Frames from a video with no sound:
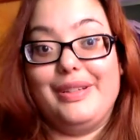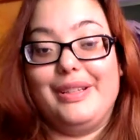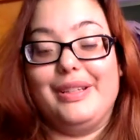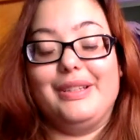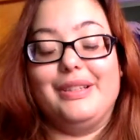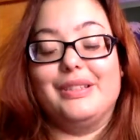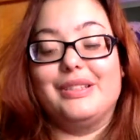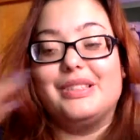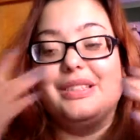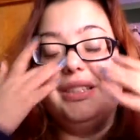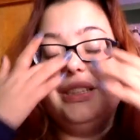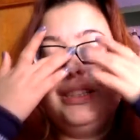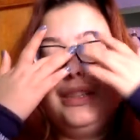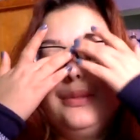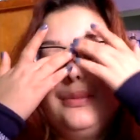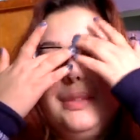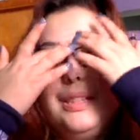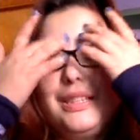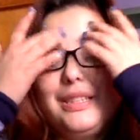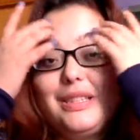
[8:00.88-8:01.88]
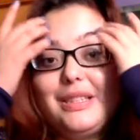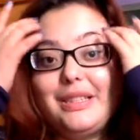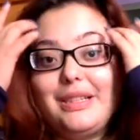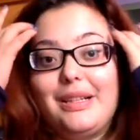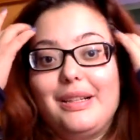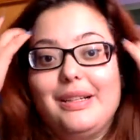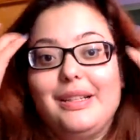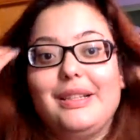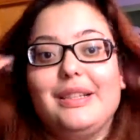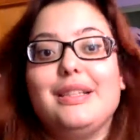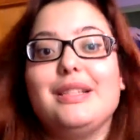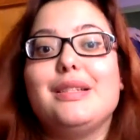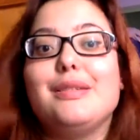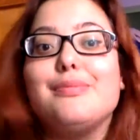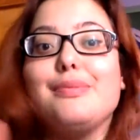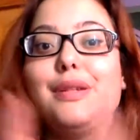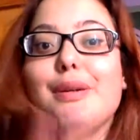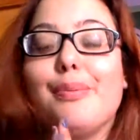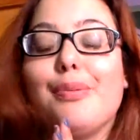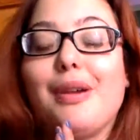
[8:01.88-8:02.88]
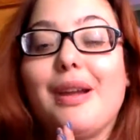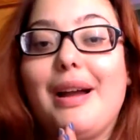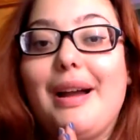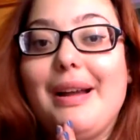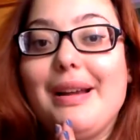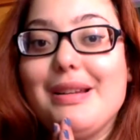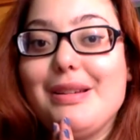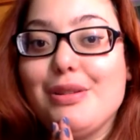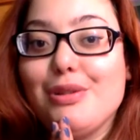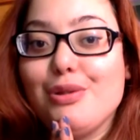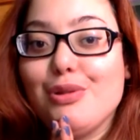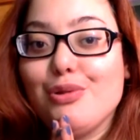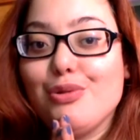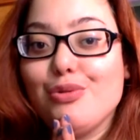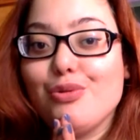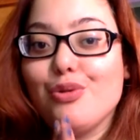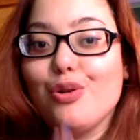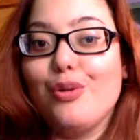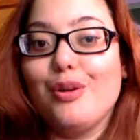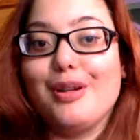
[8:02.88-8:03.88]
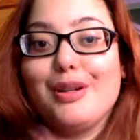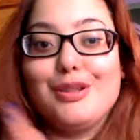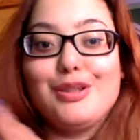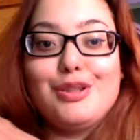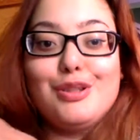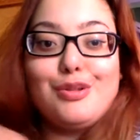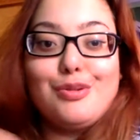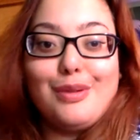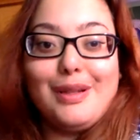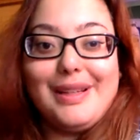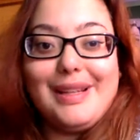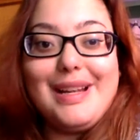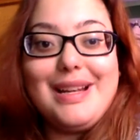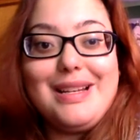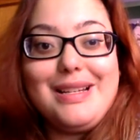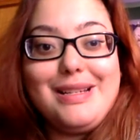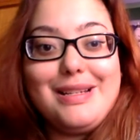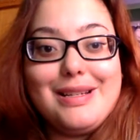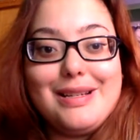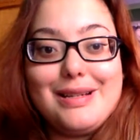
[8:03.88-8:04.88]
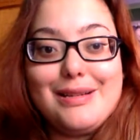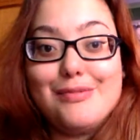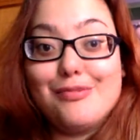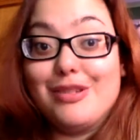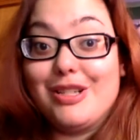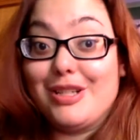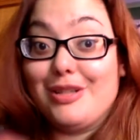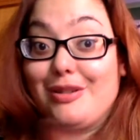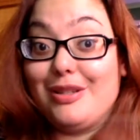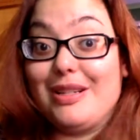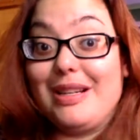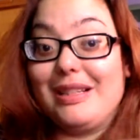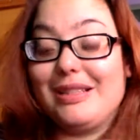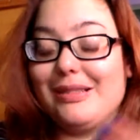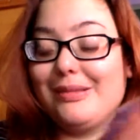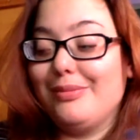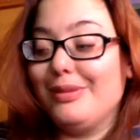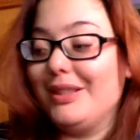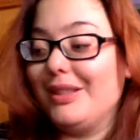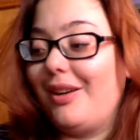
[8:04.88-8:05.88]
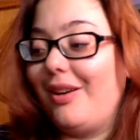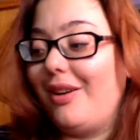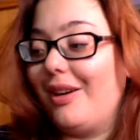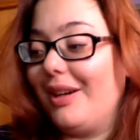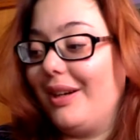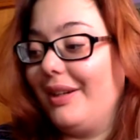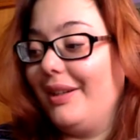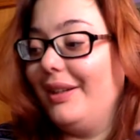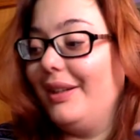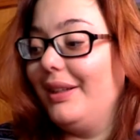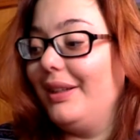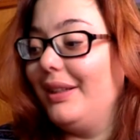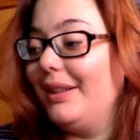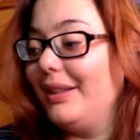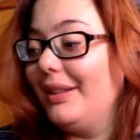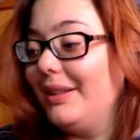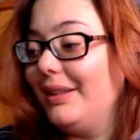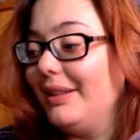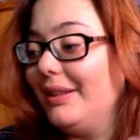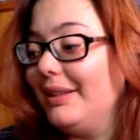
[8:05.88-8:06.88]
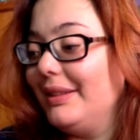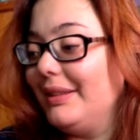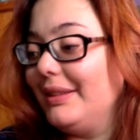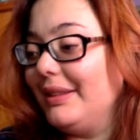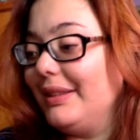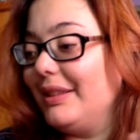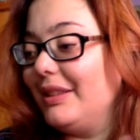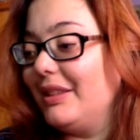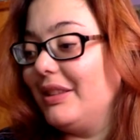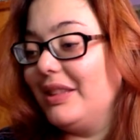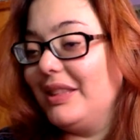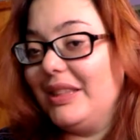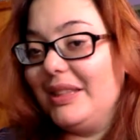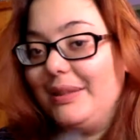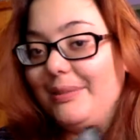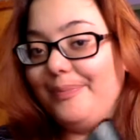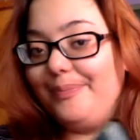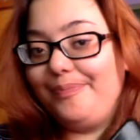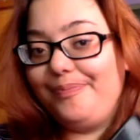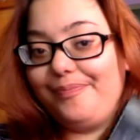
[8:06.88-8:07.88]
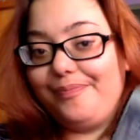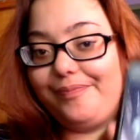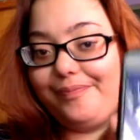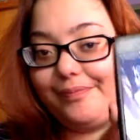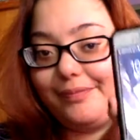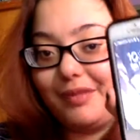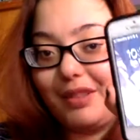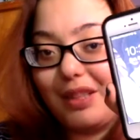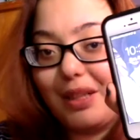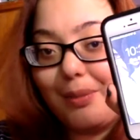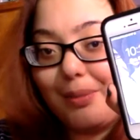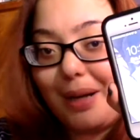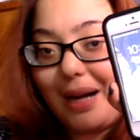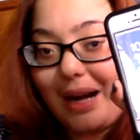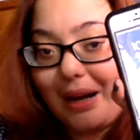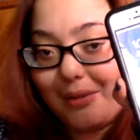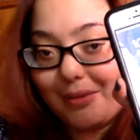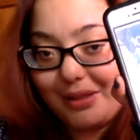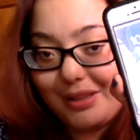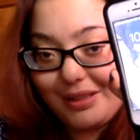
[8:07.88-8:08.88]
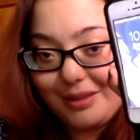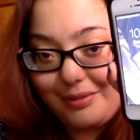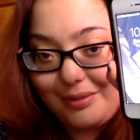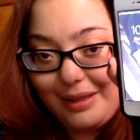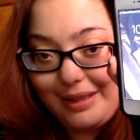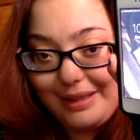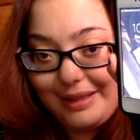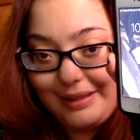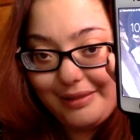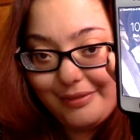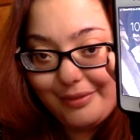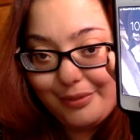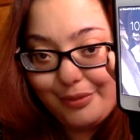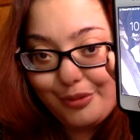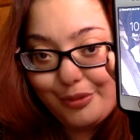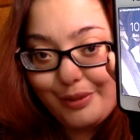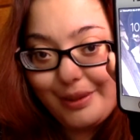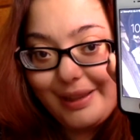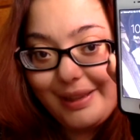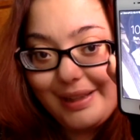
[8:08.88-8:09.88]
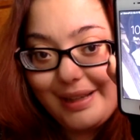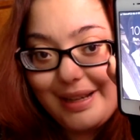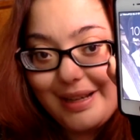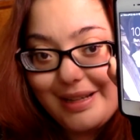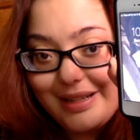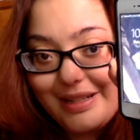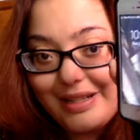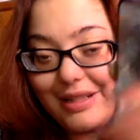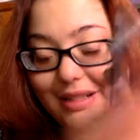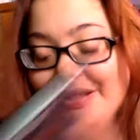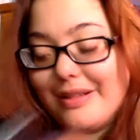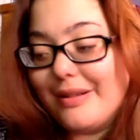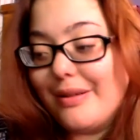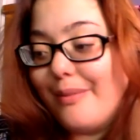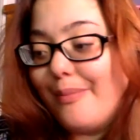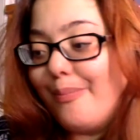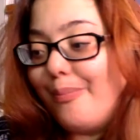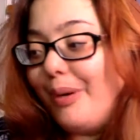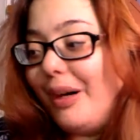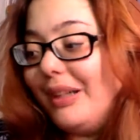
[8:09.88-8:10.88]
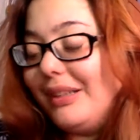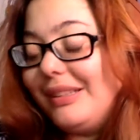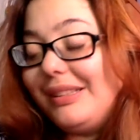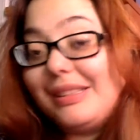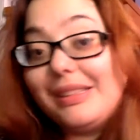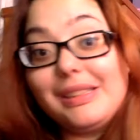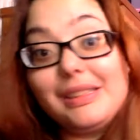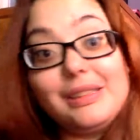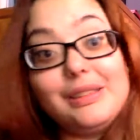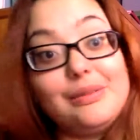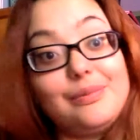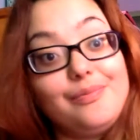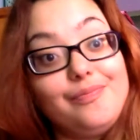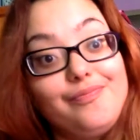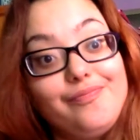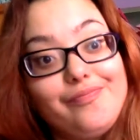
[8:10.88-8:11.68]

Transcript: It doesn't necessarily need to be applied to going on to 2018, which, yes, we are literally a couple hours away from 2018. But still,